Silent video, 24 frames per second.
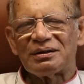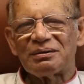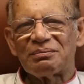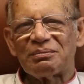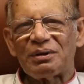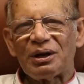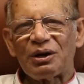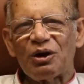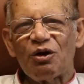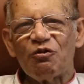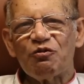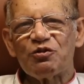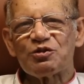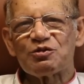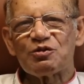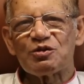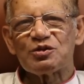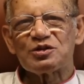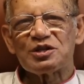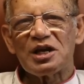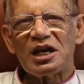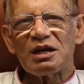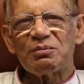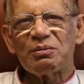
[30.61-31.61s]
My office
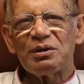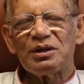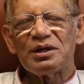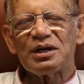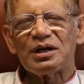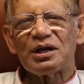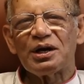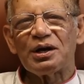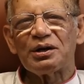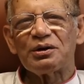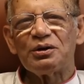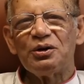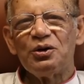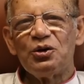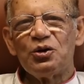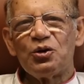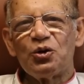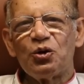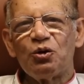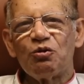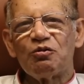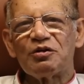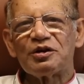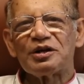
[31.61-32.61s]
was telling me there are
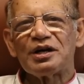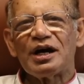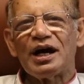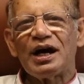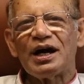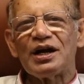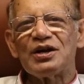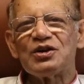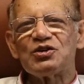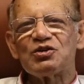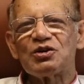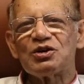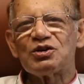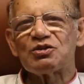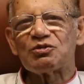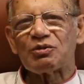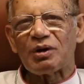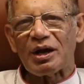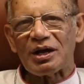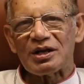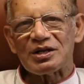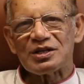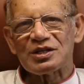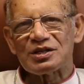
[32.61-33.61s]
over 100
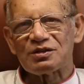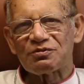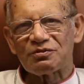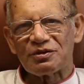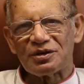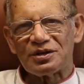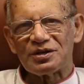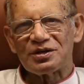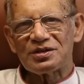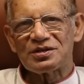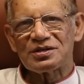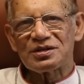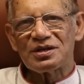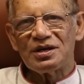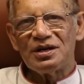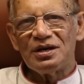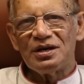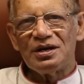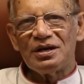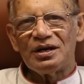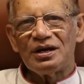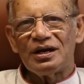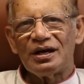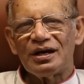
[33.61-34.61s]
transfers,
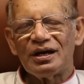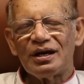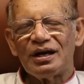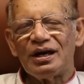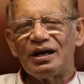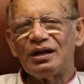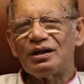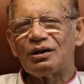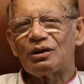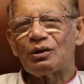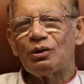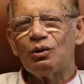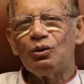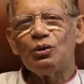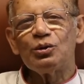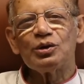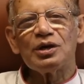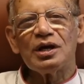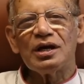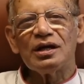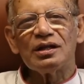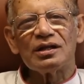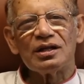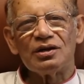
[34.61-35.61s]

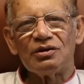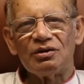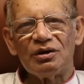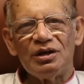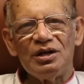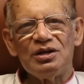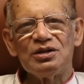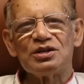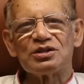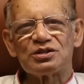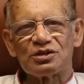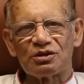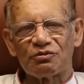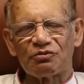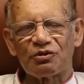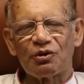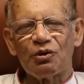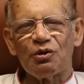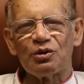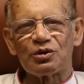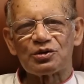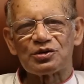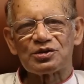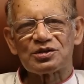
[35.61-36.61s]
including the religious, of
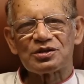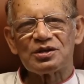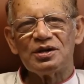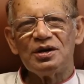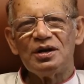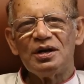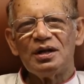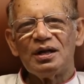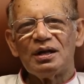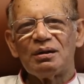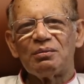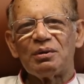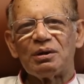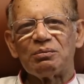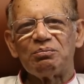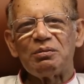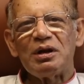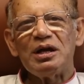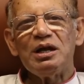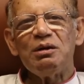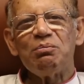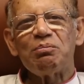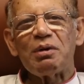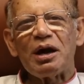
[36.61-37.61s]
course, but
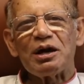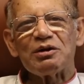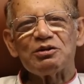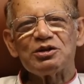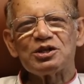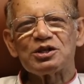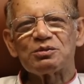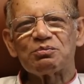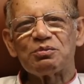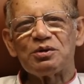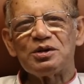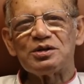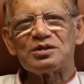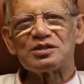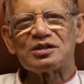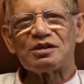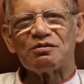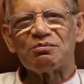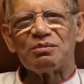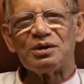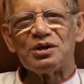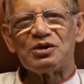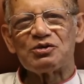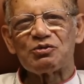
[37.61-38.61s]
many parish priests
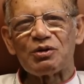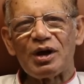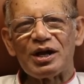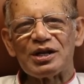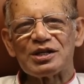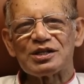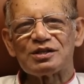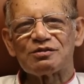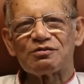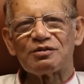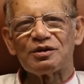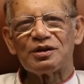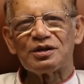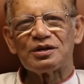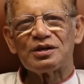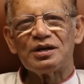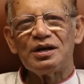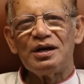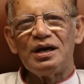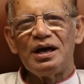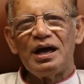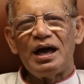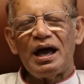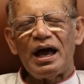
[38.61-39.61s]
have been transferred,
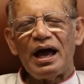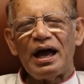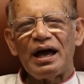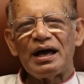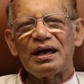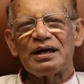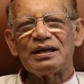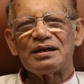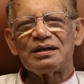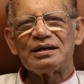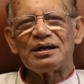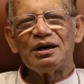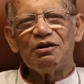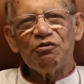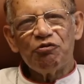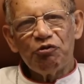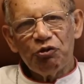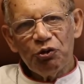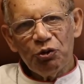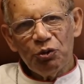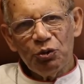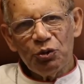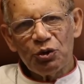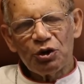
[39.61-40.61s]
and a
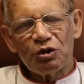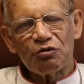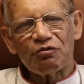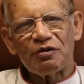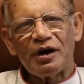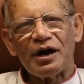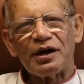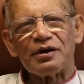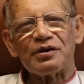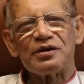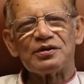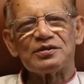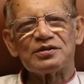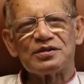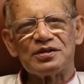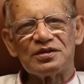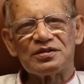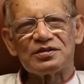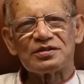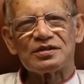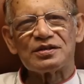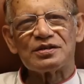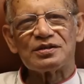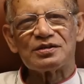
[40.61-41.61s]
few of our
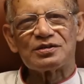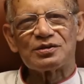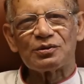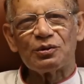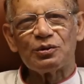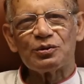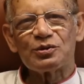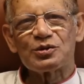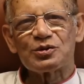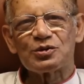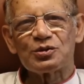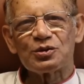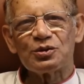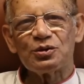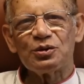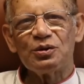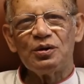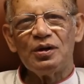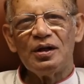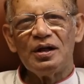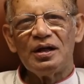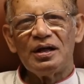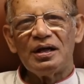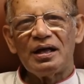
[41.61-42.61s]
assistants also,
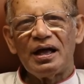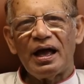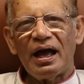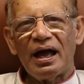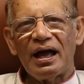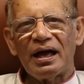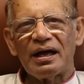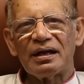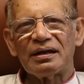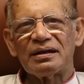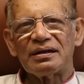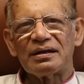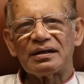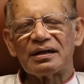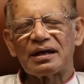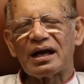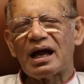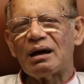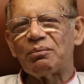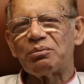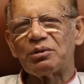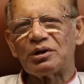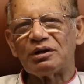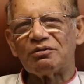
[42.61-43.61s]
and a
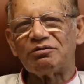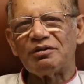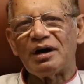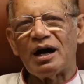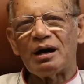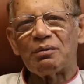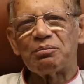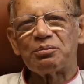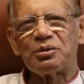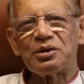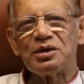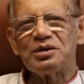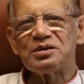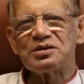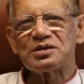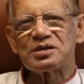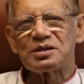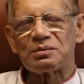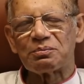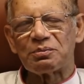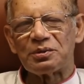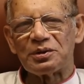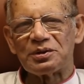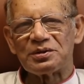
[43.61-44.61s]
couple of our
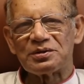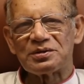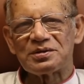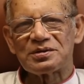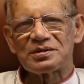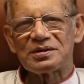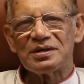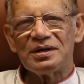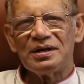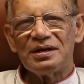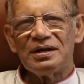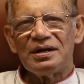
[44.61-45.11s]
principals.